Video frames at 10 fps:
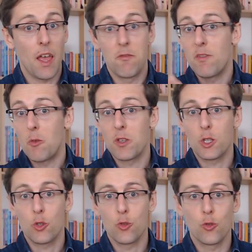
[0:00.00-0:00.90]
a very
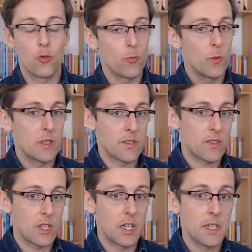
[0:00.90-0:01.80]
good
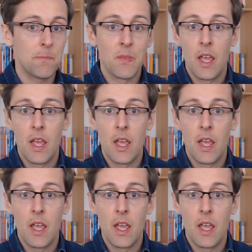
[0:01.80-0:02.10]
study